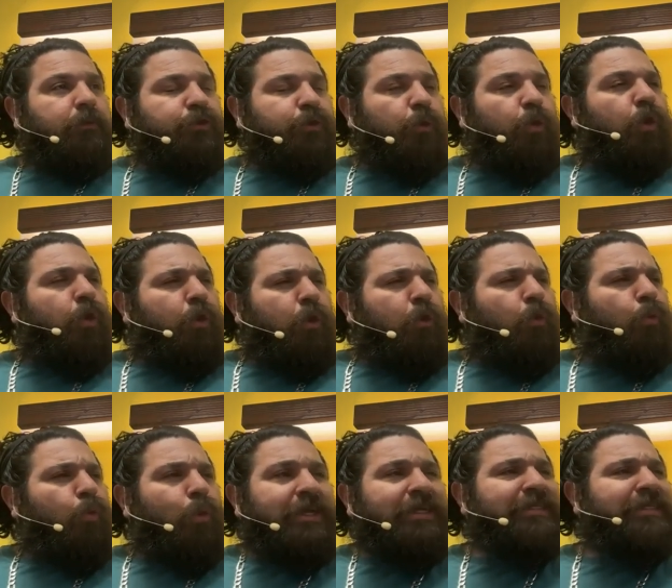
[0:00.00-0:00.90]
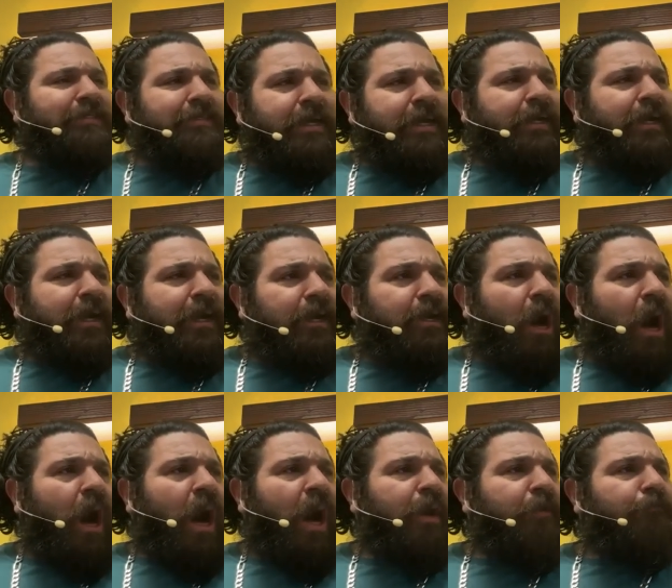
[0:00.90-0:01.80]
So we seek
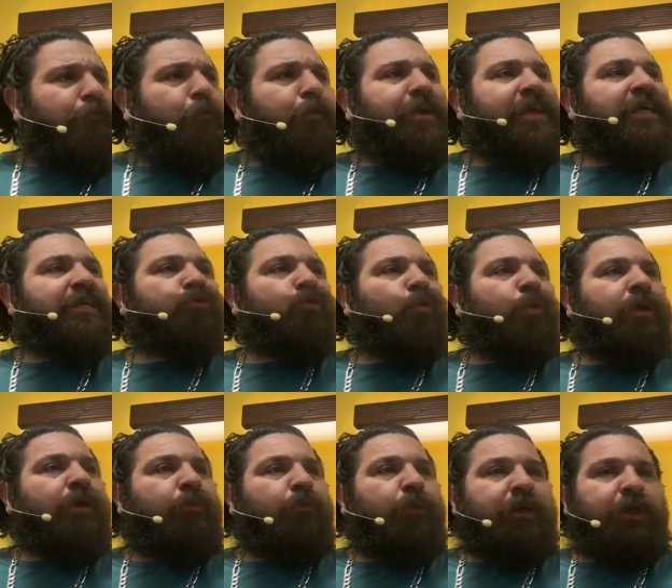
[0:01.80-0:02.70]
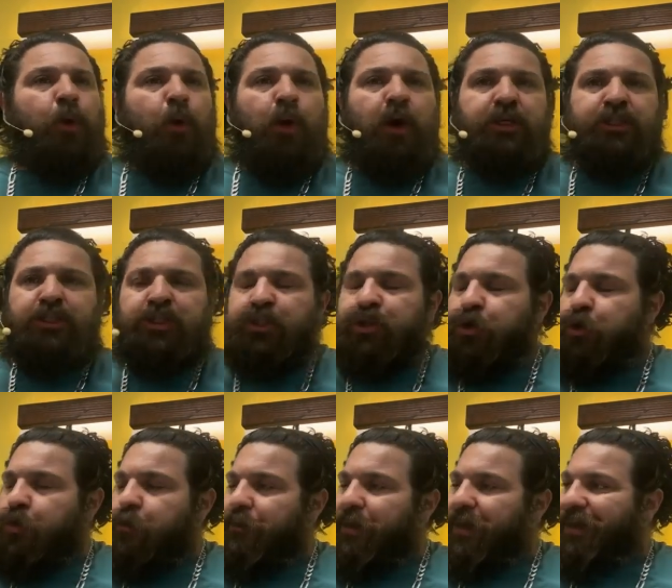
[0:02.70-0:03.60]
God for His will. We don't
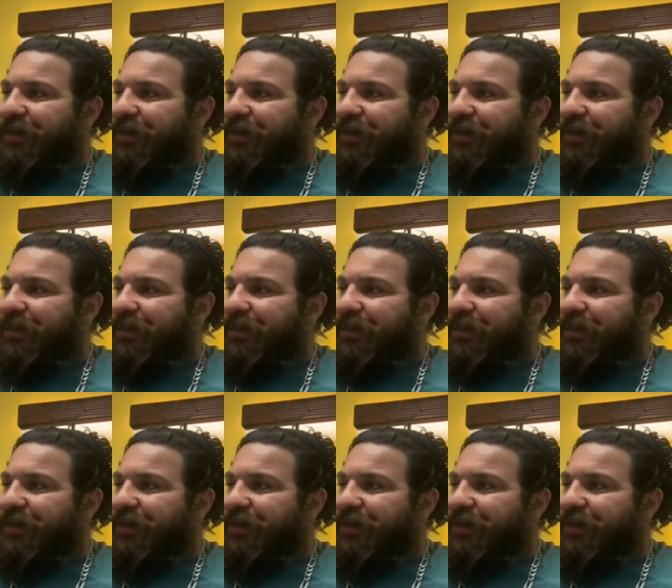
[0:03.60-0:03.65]
assume